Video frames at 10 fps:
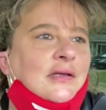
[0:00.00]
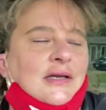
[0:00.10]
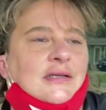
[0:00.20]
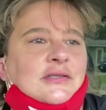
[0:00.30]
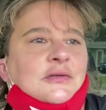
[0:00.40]

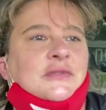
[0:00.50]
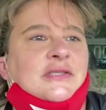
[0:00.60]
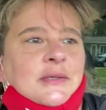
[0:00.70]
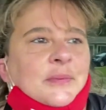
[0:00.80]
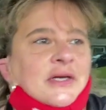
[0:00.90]
yeah, so it's
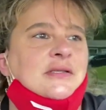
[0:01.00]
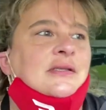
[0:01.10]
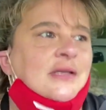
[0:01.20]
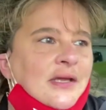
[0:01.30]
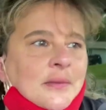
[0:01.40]
eight bucks.
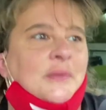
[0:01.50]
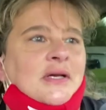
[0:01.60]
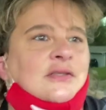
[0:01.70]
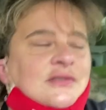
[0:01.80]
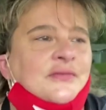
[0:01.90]
Eight
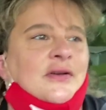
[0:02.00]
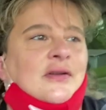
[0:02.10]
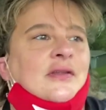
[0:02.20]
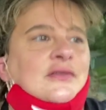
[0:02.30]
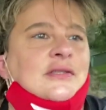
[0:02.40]
bucks, five
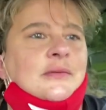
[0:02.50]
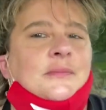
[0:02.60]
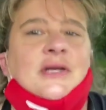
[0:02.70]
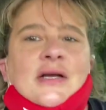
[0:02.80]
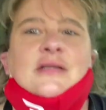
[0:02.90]
dollar tip.
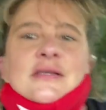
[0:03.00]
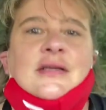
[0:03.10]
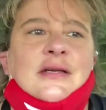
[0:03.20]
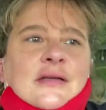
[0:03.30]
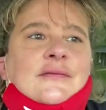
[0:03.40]
I'll
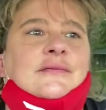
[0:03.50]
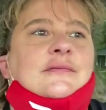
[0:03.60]
take it.